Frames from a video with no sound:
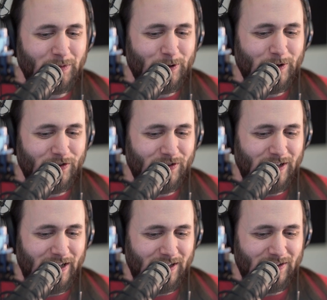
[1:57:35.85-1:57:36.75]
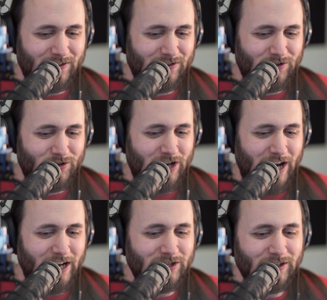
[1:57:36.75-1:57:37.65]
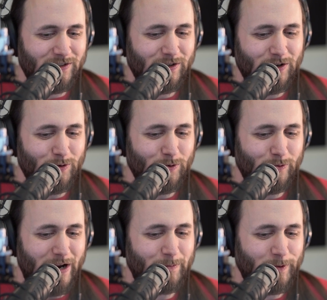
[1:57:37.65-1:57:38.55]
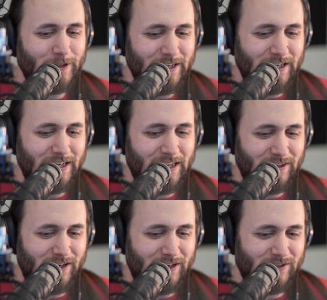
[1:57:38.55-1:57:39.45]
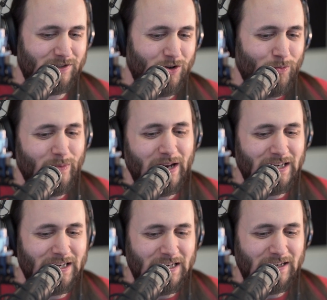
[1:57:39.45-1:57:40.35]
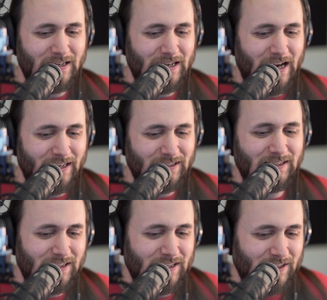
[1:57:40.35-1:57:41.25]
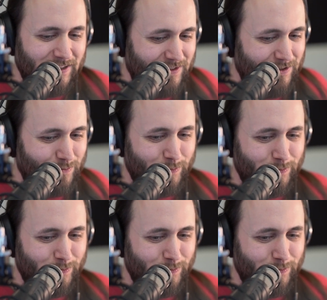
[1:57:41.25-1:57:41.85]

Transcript: because like, it's changing so rapidly, and there's so many ideas,